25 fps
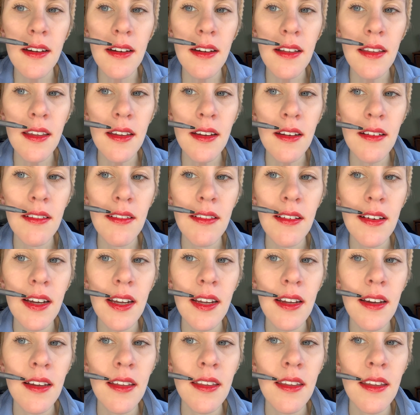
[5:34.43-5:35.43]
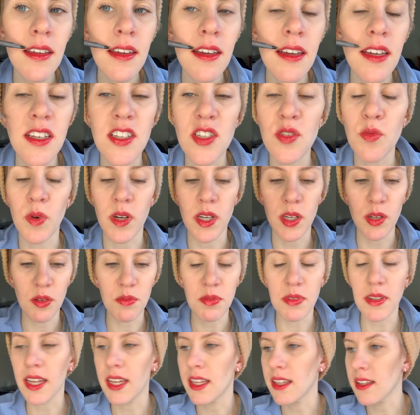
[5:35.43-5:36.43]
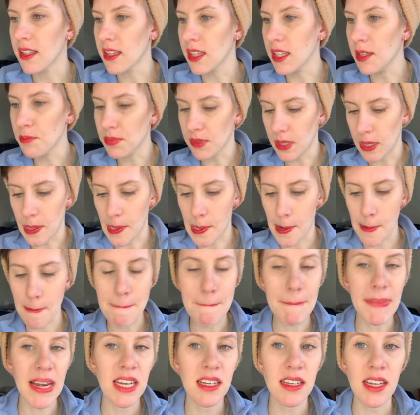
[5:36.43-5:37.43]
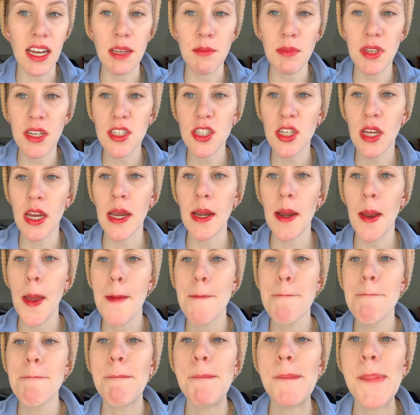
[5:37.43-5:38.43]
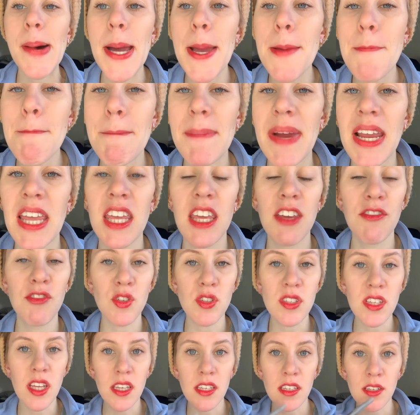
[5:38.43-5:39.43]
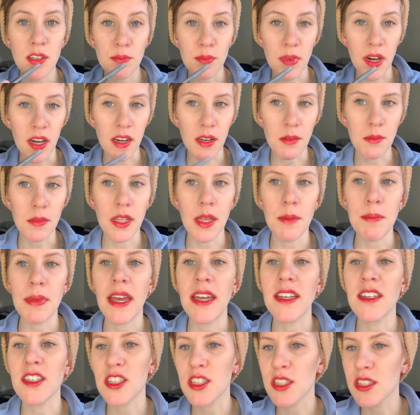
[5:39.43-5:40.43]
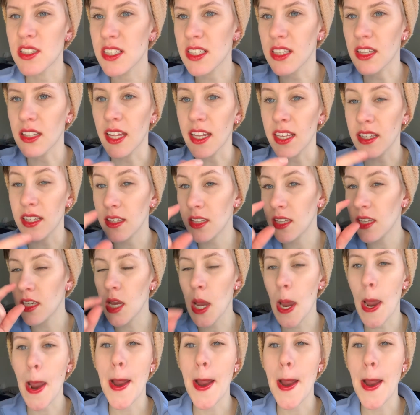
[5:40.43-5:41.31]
Like right on the edge where you would apply lip liner. Tiny bit of shine, but if you take your bottom lip and just slightly